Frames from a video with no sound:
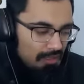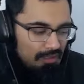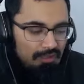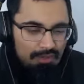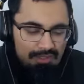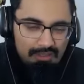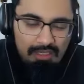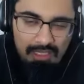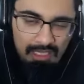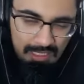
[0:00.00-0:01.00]
of
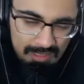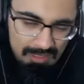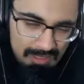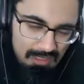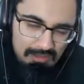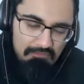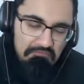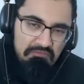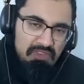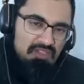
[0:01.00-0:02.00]
criteria. I guess the 6,
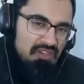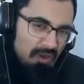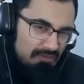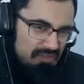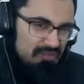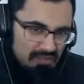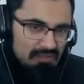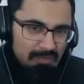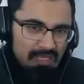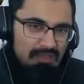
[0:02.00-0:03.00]
there's no evidence
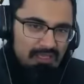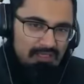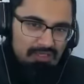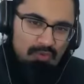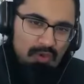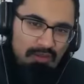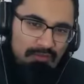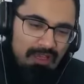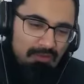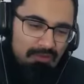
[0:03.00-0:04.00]
about it. It's just what I
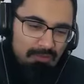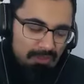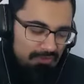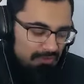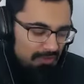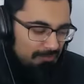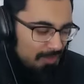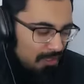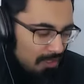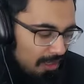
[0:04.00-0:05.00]
found personally.
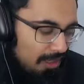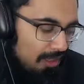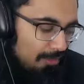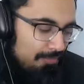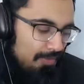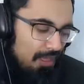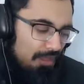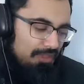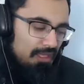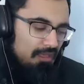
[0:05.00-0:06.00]
I
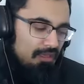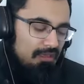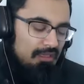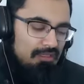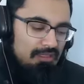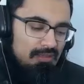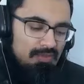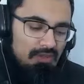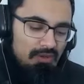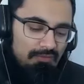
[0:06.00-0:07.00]
think in
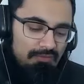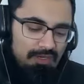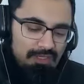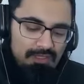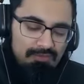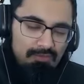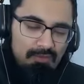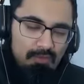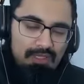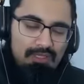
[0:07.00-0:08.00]
terms of various different
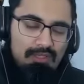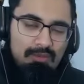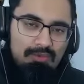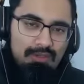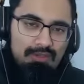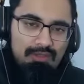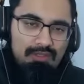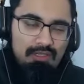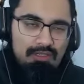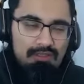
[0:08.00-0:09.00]
ways you can approach the
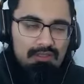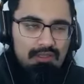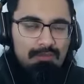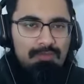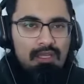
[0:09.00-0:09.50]
session. So